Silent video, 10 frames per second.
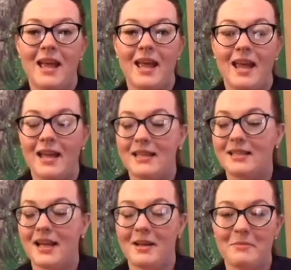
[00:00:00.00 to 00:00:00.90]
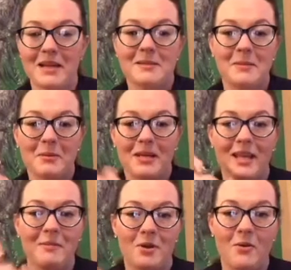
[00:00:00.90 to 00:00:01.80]
And it makes me want to
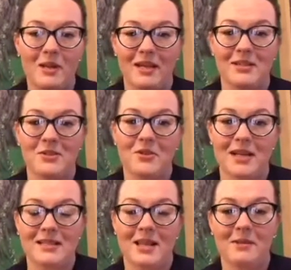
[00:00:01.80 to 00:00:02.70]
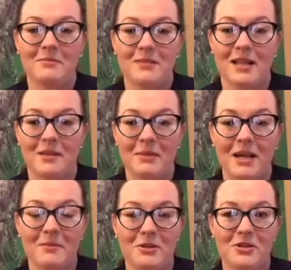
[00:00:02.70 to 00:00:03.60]
keep going because you guys keep telling me how
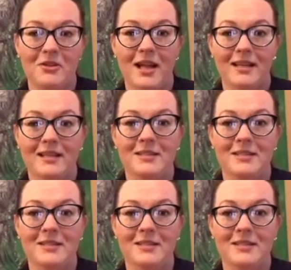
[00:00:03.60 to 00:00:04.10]
much you like it.